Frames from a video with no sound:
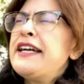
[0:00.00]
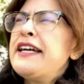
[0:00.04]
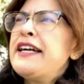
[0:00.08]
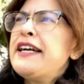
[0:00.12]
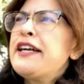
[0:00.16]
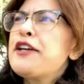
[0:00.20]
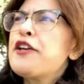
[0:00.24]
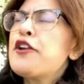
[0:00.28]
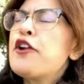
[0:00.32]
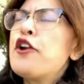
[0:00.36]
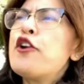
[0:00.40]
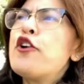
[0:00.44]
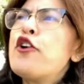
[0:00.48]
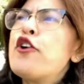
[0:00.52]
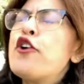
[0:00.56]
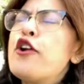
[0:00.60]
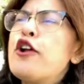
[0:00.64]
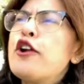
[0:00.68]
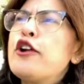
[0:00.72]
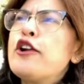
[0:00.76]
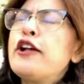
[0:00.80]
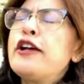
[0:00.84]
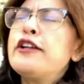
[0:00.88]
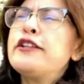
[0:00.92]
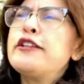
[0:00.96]

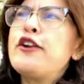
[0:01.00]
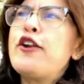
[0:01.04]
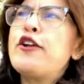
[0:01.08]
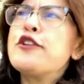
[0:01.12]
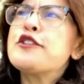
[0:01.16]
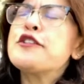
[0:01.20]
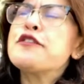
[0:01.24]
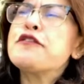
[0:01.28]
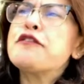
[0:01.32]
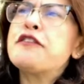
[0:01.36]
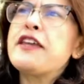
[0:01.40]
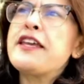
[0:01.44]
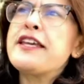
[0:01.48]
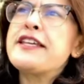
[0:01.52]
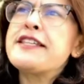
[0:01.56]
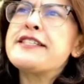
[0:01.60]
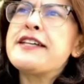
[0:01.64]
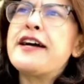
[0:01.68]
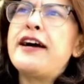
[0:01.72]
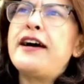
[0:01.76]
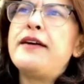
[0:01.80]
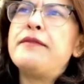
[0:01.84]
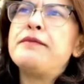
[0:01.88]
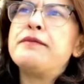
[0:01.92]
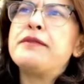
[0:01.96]
Lots of things.
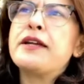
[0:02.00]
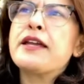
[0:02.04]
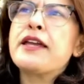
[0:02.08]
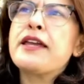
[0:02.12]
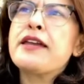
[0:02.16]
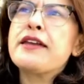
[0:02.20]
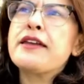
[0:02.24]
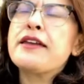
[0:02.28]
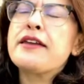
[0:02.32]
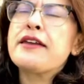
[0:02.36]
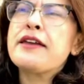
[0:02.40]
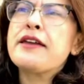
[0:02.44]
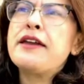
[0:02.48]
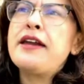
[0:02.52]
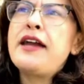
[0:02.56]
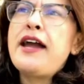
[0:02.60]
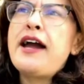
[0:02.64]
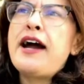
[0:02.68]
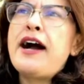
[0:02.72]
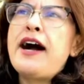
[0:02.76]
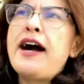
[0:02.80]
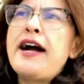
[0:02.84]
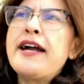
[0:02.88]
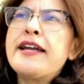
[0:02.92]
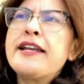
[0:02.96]

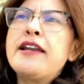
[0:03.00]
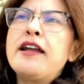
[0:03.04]
I